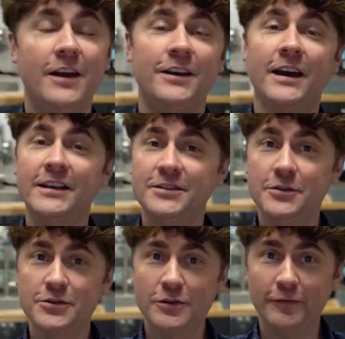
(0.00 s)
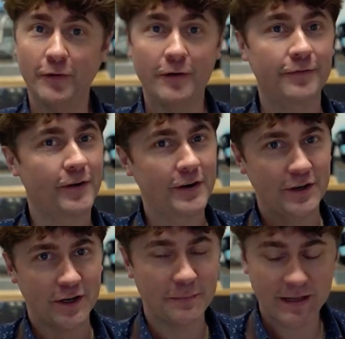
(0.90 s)
nice neutral forefoot,
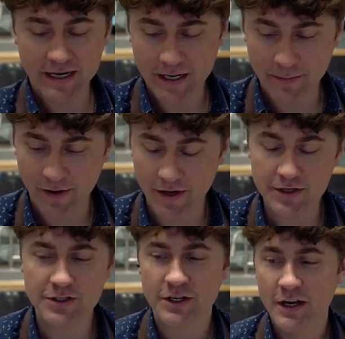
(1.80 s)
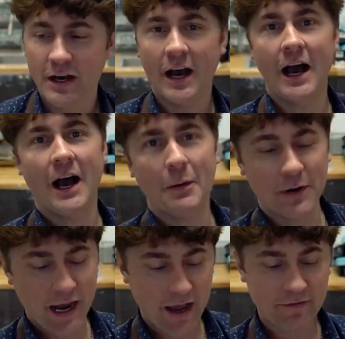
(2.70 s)
good medium arch. We're
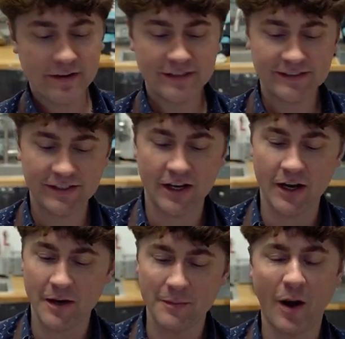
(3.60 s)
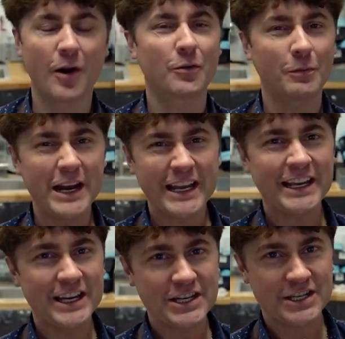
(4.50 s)
having some arthritic
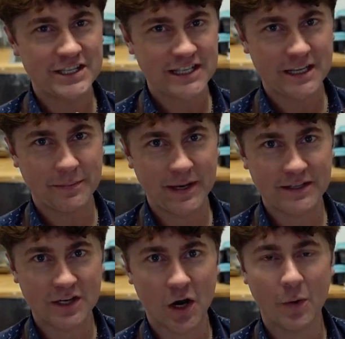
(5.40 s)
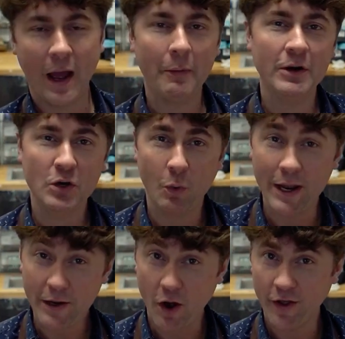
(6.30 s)
conditions in the big toe. I wouldn't
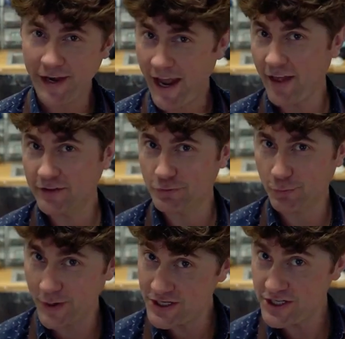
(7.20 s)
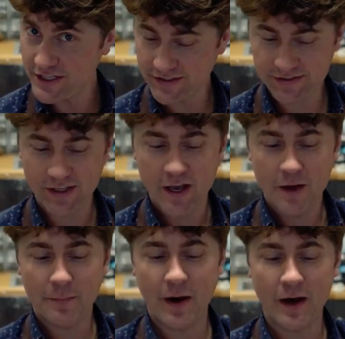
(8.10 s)
quite call it hallux rigidus,
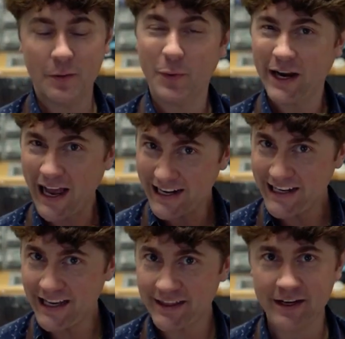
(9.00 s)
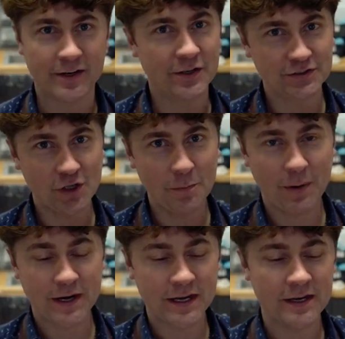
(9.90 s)
but we're kind of getting there. There's no
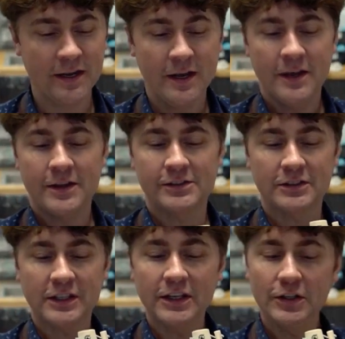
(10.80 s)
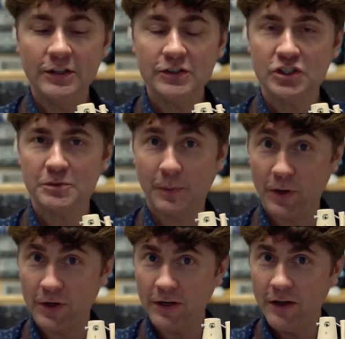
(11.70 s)
bunion. There's a little
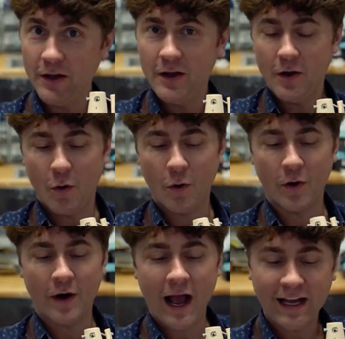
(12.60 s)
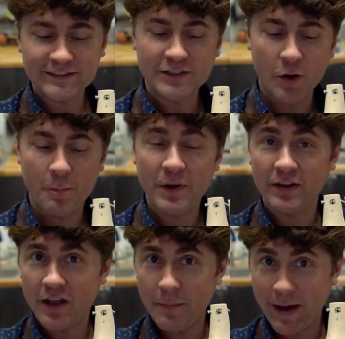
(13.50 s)
spur or osteo
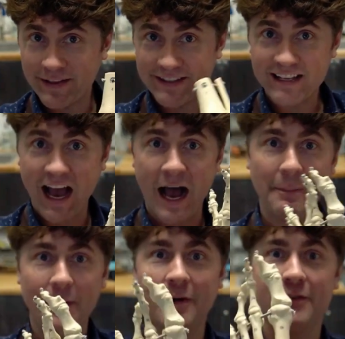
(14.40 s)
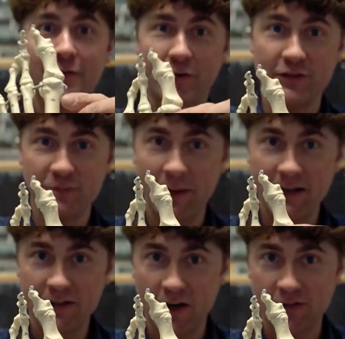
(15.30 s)
buildup on the top of the first
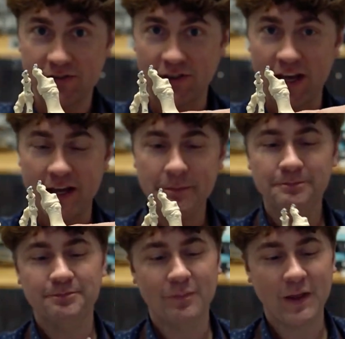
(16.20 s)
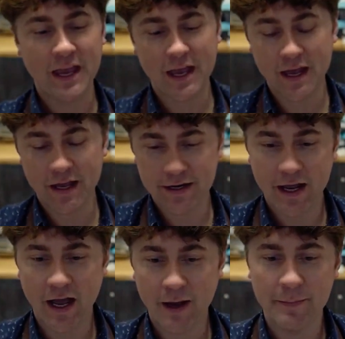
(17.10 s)
metatarsal head. And
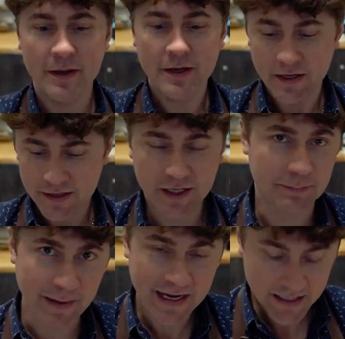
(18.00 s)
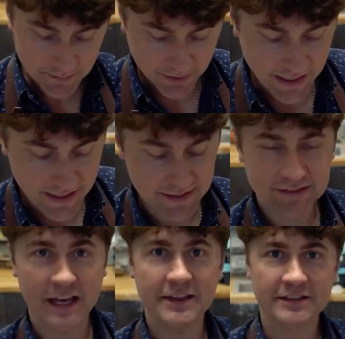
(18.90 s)
the main complaint is
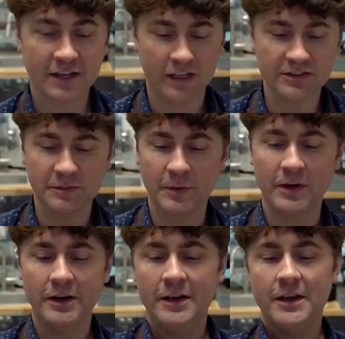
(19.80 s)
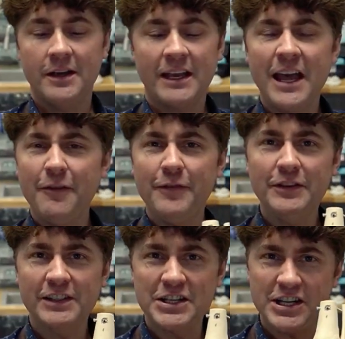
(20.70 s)
that this customer kind of feels
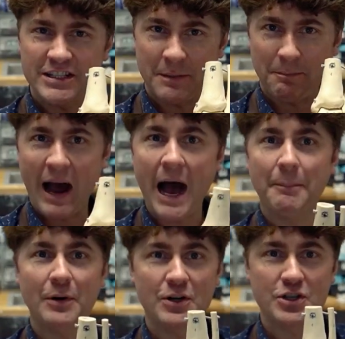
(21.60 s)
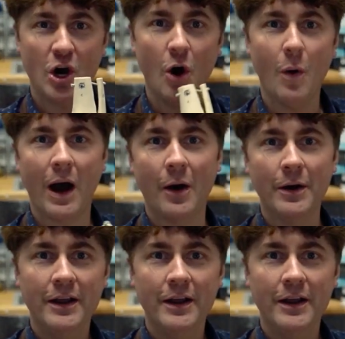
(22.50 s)
like she has to pop her toe out